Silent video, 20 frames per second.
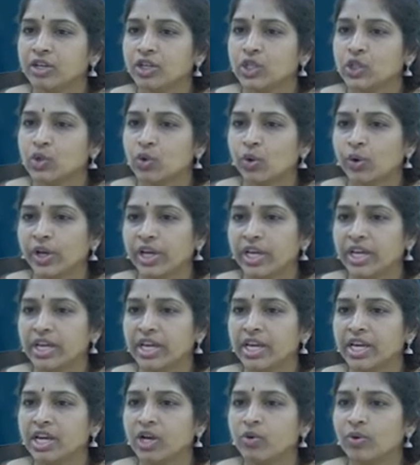So
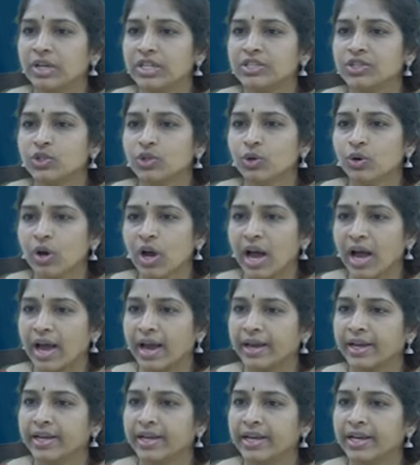E equals to
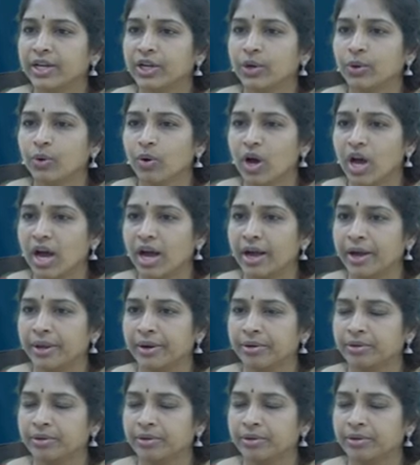I into R.